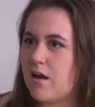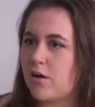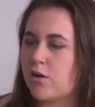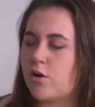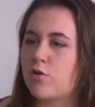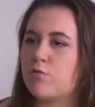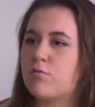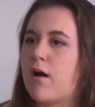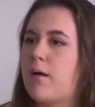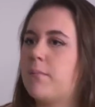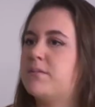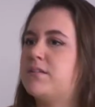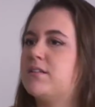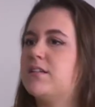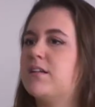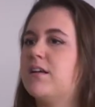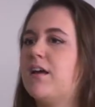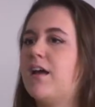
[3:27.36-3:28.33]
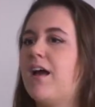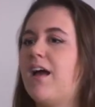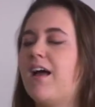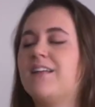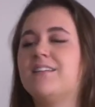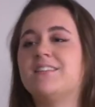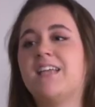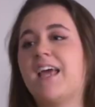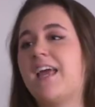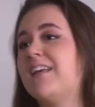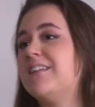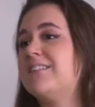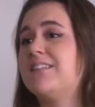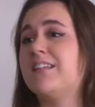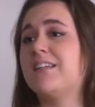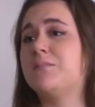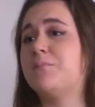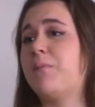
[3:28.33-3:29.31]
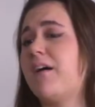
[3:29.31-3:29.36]
corrupt and
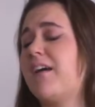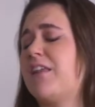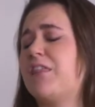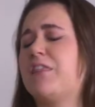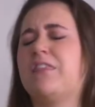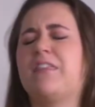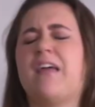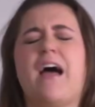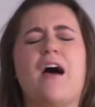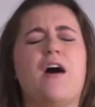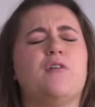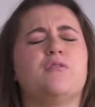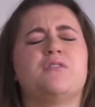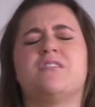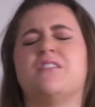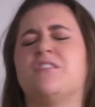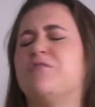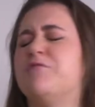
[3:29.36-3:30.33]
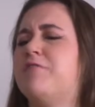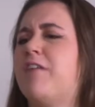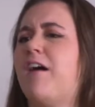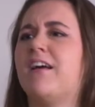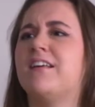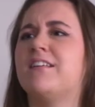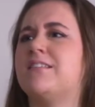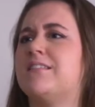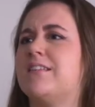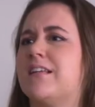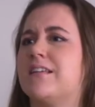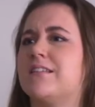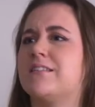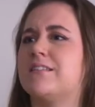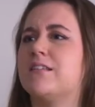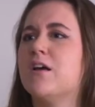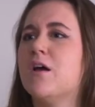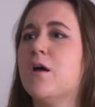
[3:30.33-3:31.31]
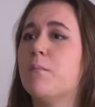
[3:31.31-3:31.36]
tainted by a thousand
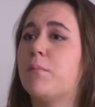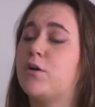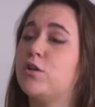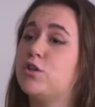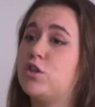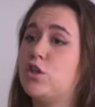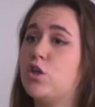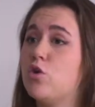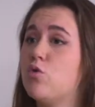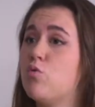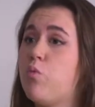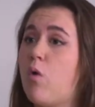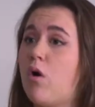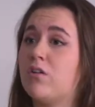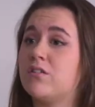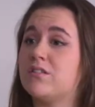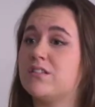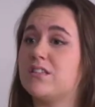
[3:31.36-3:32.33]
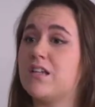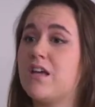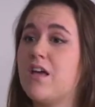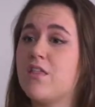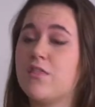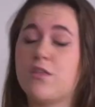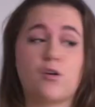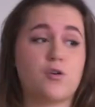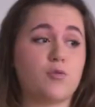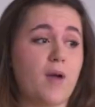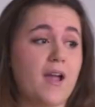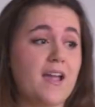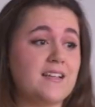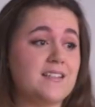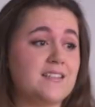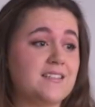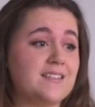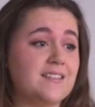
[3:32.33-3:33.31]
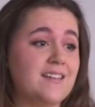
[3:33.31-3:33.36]
vices, because you want the
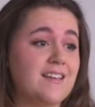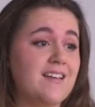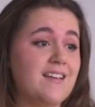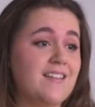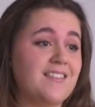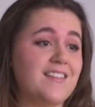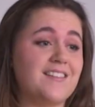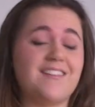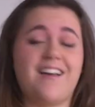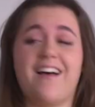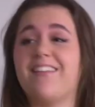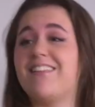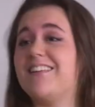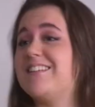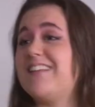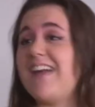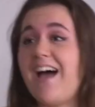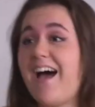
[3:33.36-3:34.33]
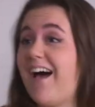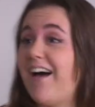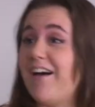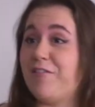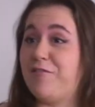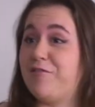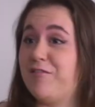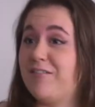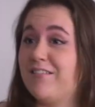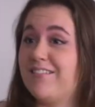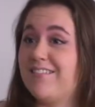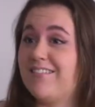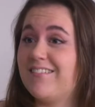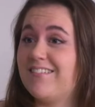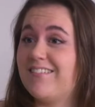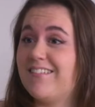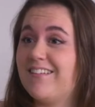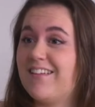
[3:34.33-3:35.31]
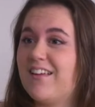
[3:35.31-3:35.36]
grace that others have.
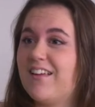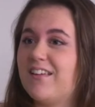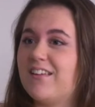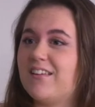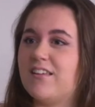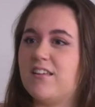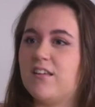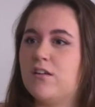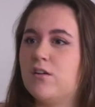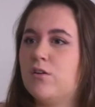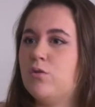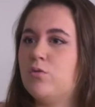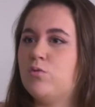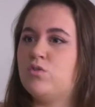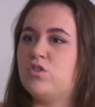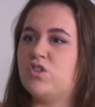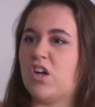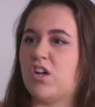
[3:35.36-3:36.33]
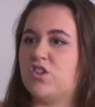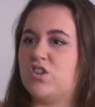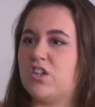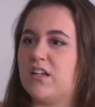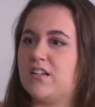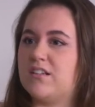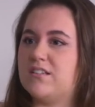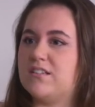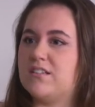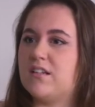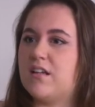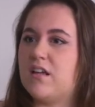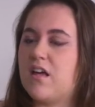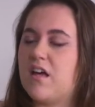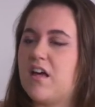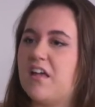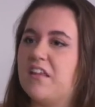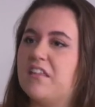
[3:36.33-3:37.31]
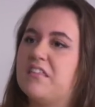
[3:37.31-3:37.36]
You judge it
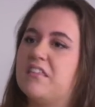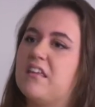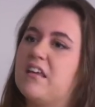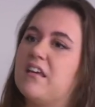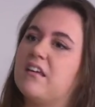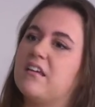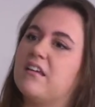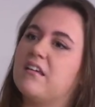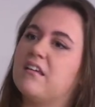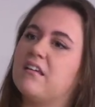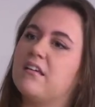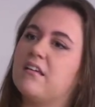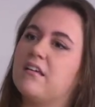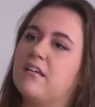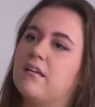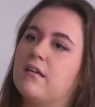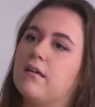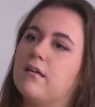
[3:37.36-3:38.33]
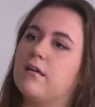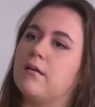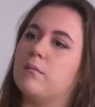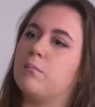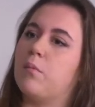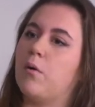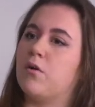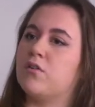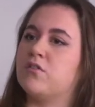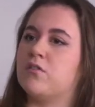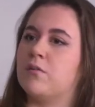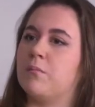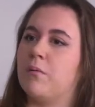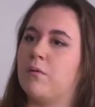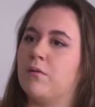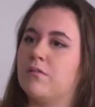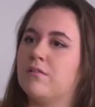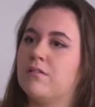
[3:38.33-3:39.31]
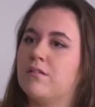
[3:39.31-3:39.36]
a thing
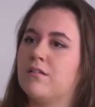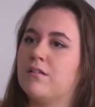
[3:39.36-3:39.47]
impossible